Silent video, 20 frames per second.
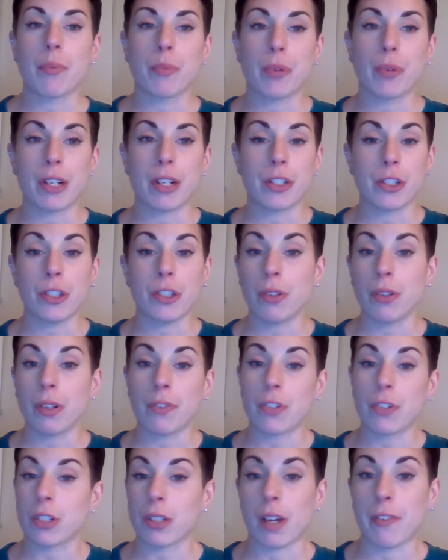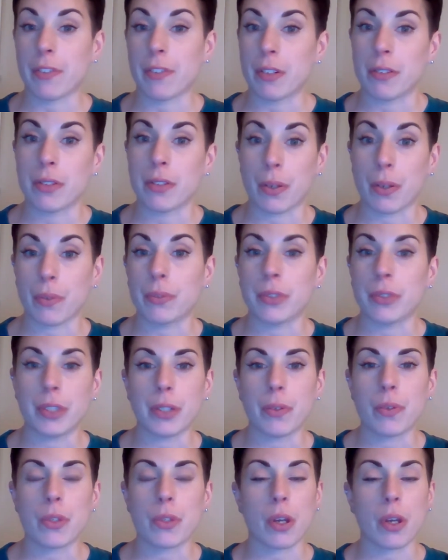which new lifters often don't
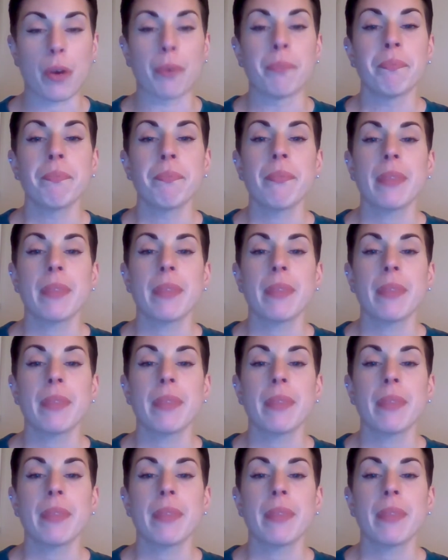do. So